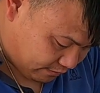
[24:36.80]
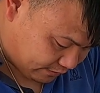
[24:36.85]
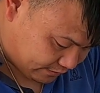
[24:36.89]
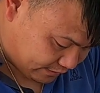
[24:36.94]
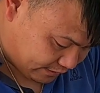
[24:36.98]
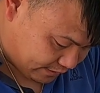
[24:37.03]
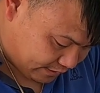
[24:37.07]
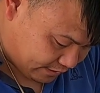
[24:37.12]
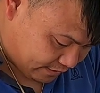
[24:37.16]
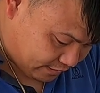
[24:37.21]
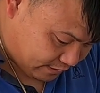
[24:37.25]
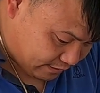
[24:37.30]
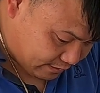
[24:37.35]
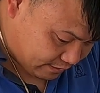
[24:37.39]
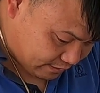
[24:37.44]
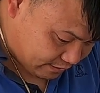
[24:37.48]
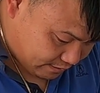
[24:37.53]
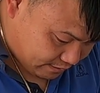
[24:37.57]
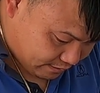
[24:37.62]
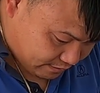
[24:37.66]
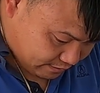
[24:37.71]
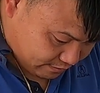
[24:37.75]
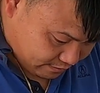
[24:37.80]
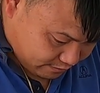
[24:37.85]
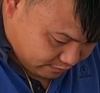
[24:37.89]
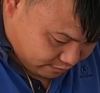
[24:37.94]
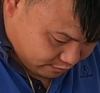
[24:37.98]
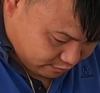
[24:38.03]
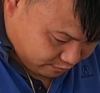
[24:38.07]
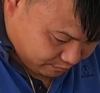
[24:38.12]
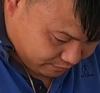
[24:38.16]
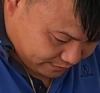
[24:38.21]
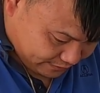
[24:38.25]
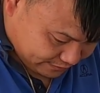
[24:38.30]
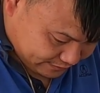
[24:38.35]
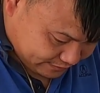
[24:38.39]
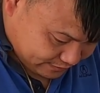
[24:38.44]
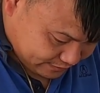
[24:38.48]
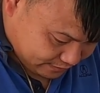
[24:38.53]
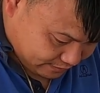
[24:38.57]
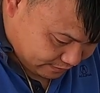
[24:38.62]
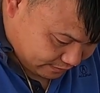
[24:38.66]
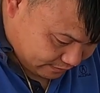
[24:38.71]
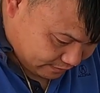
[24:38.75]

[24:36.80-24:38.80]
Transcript: Is that it? Hopefully that's it.